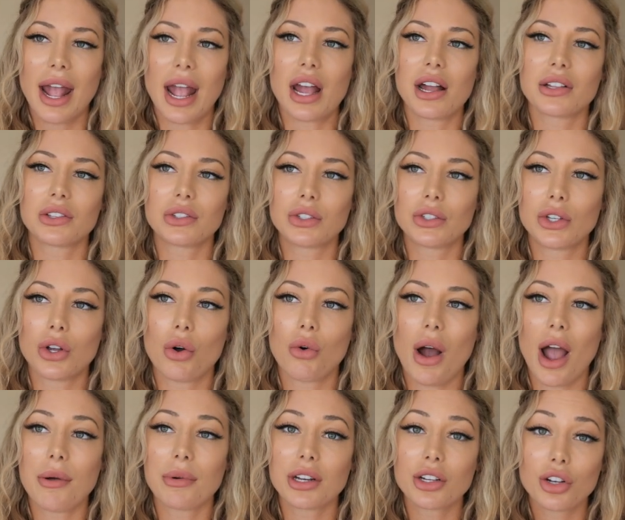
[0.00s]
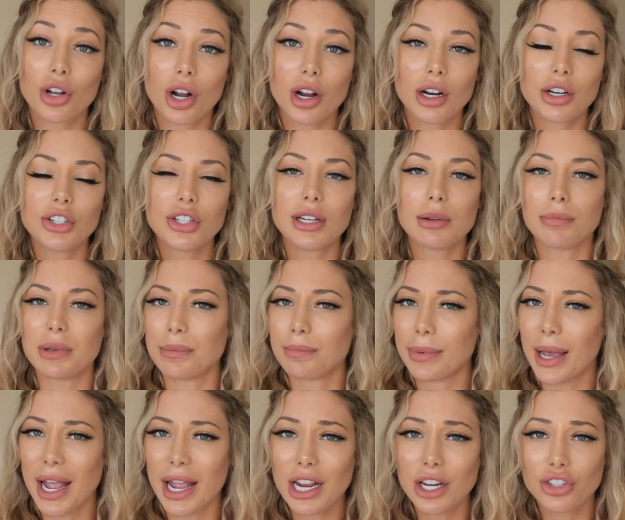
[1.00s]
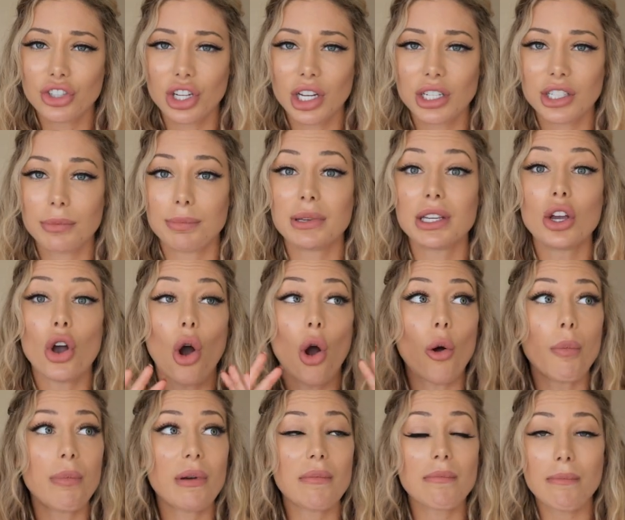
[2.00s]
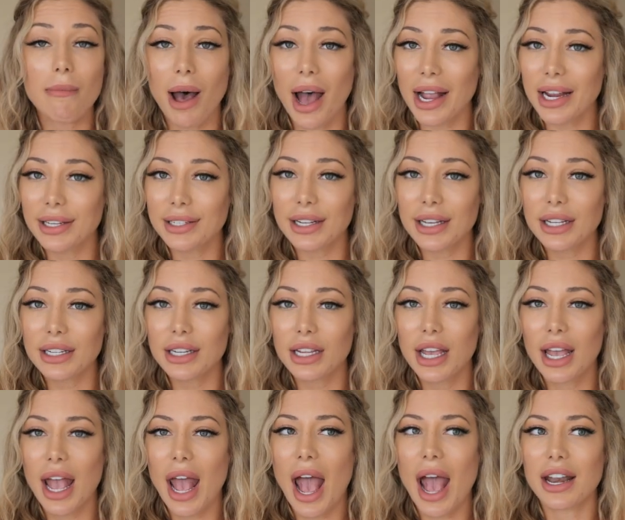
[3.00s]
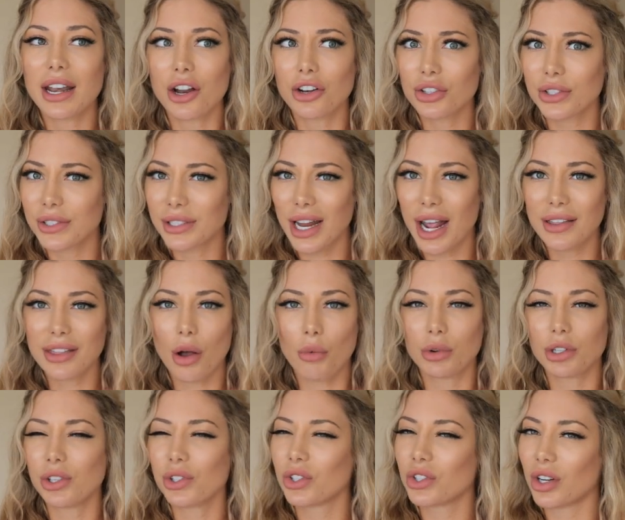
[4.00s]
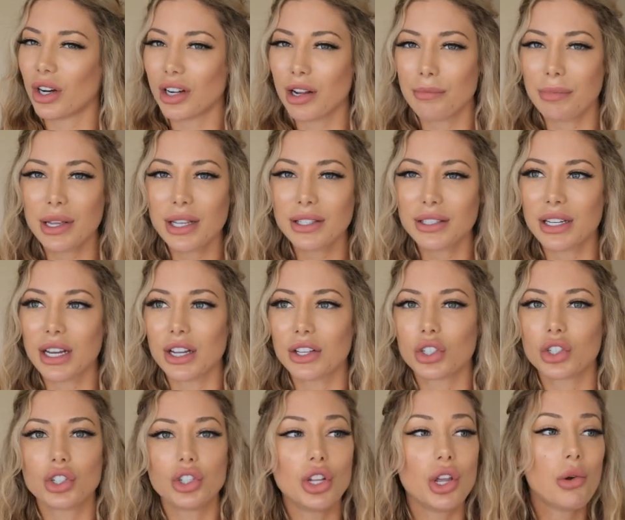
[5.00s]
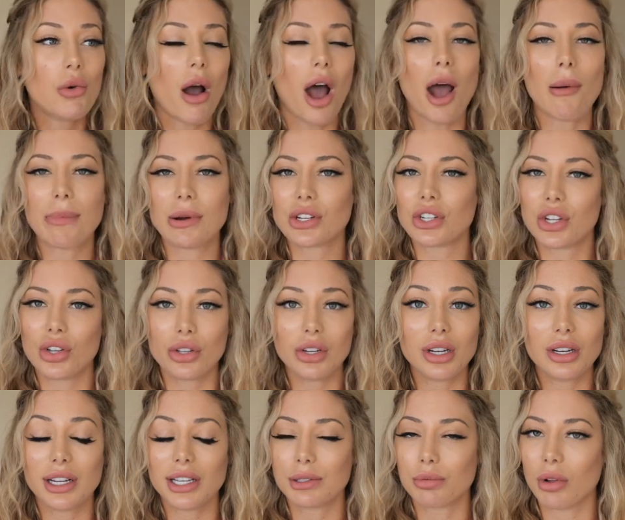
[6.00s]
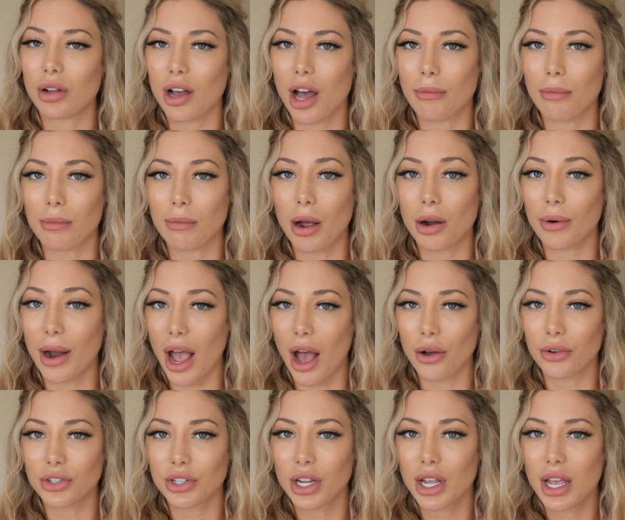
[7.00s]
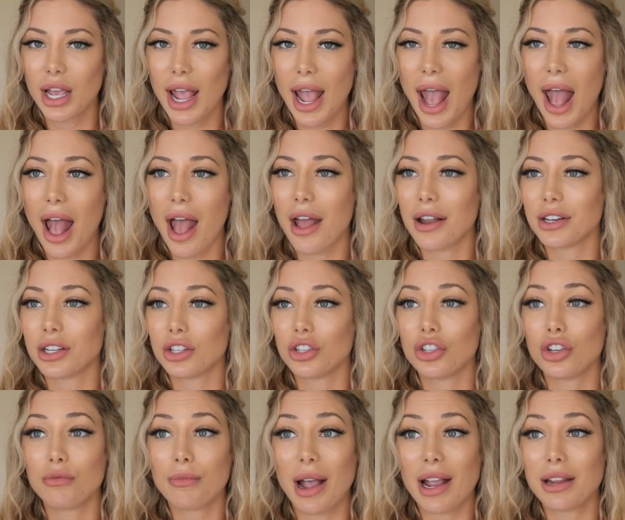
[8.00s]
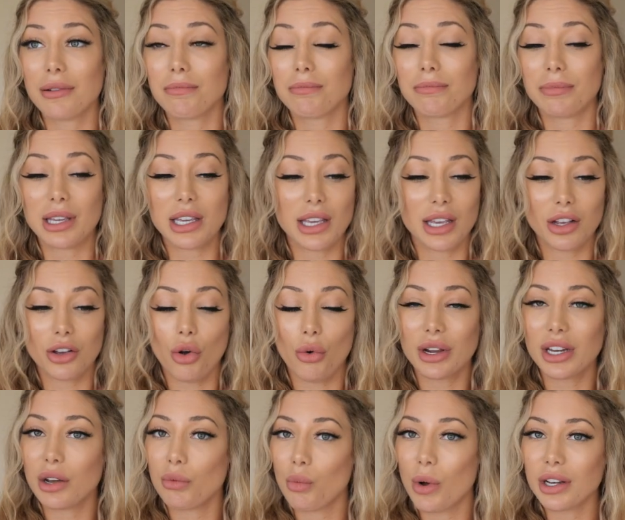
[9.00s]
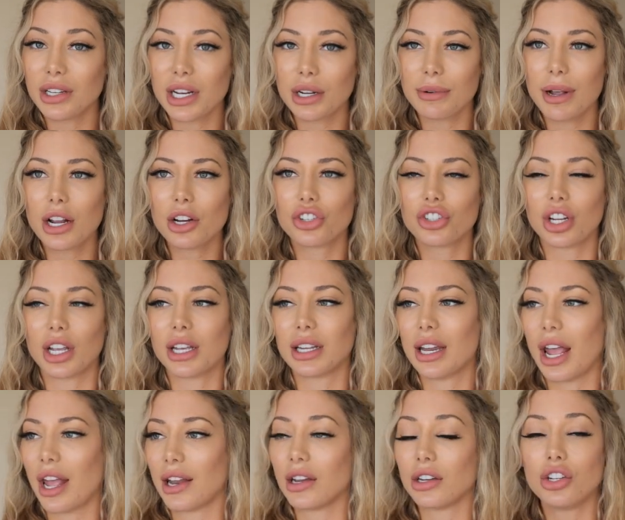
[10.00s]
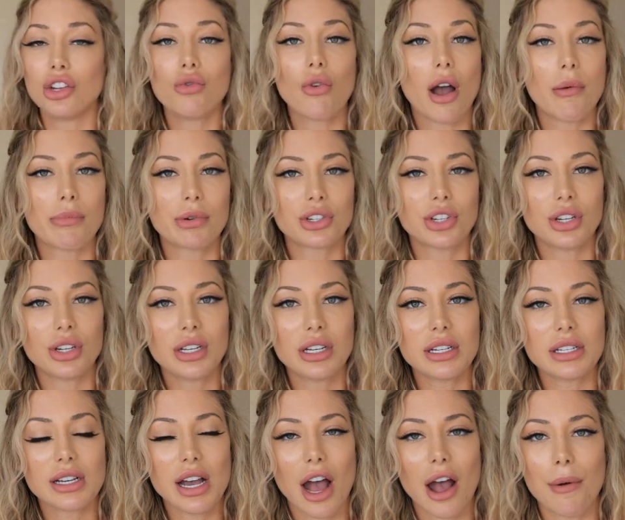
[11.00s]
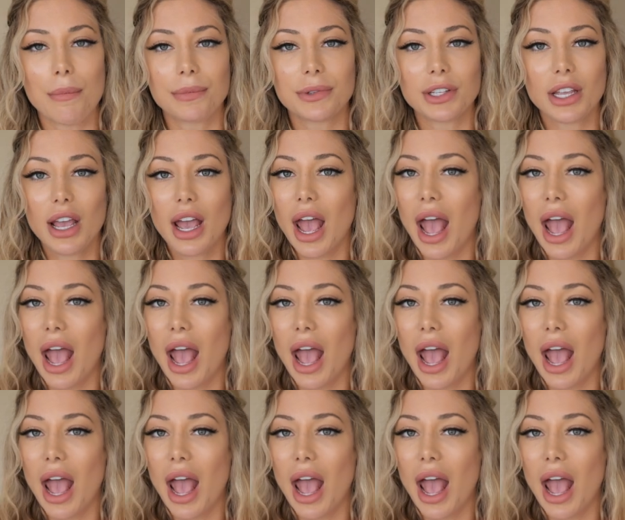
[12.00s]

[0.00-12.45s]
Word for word: And so I would encourage you to be patient, be open-minded, and understand that when you start a business, new opportunities will come around. And you might be going in one direction and a new opportunity comes,